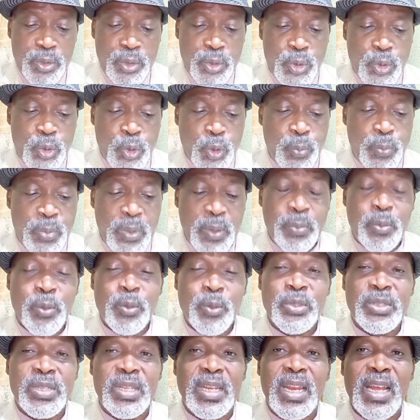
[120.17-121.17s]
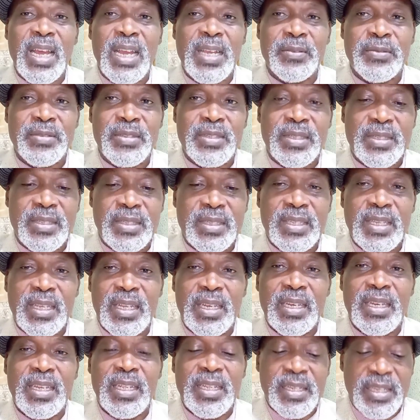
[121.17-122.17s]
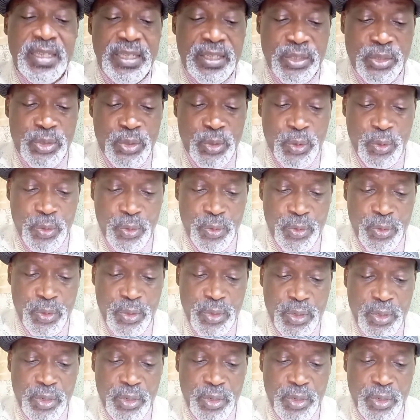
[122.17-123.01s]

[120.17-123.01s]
through people's lives, leading to